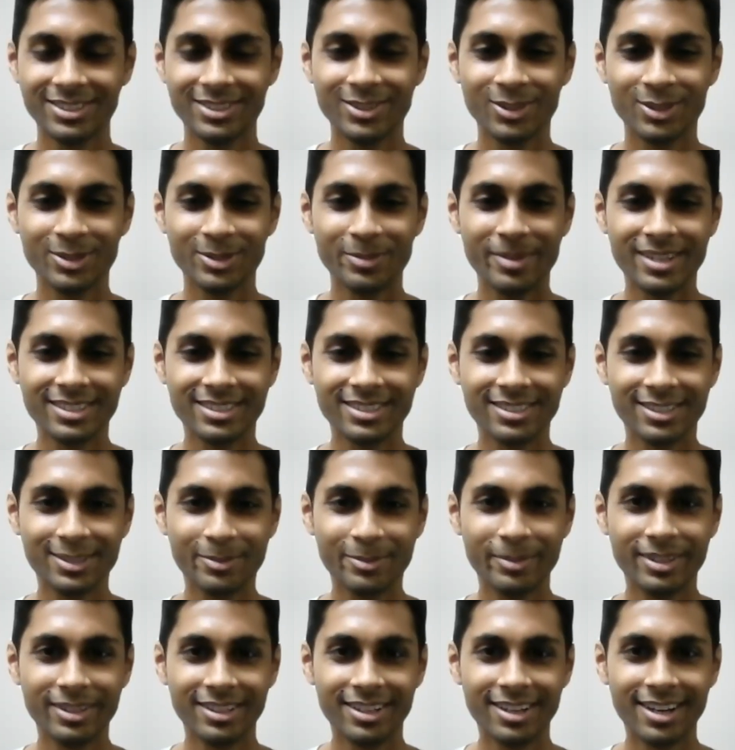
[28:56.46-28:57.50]
Toastmaster
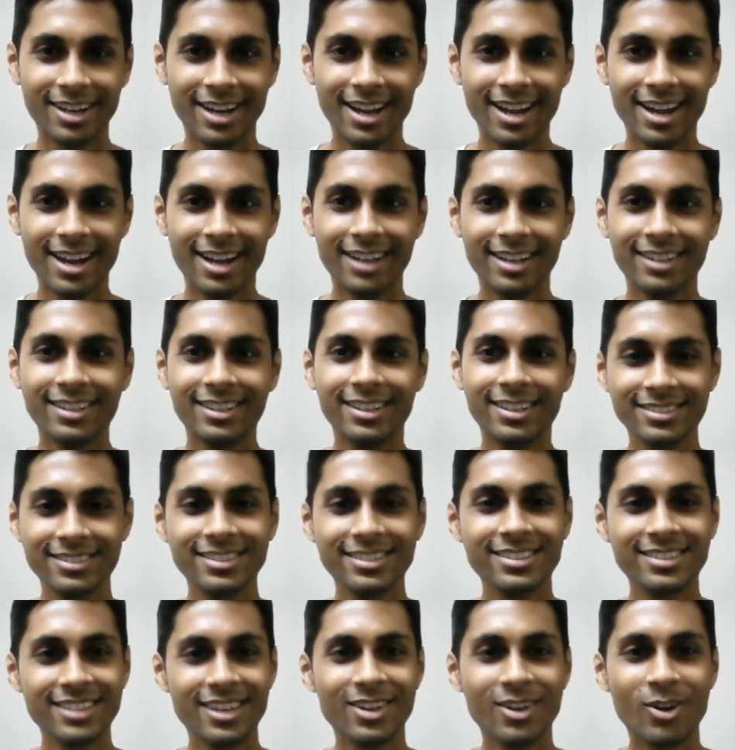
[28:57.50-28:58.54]
Smita. And this
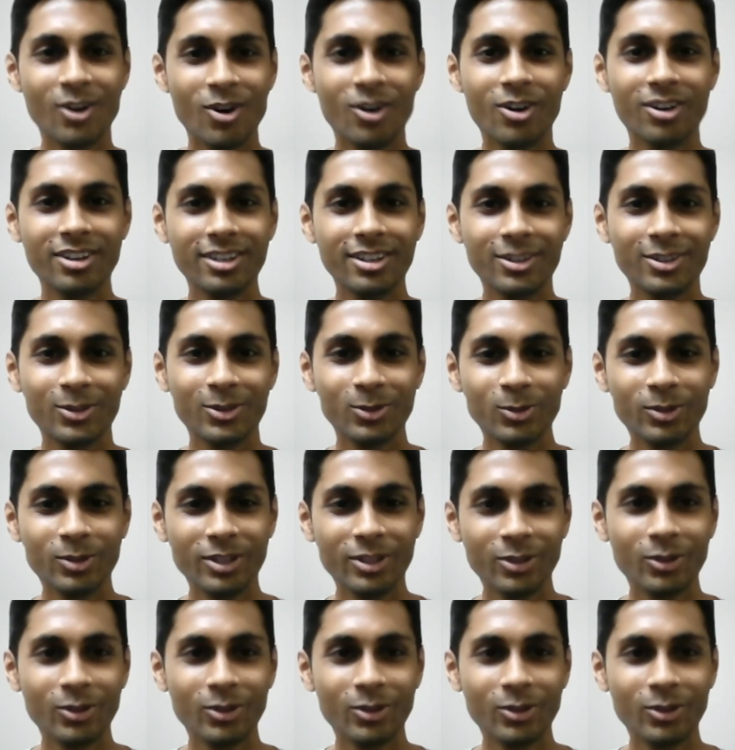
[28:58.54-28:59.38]
is an honor to,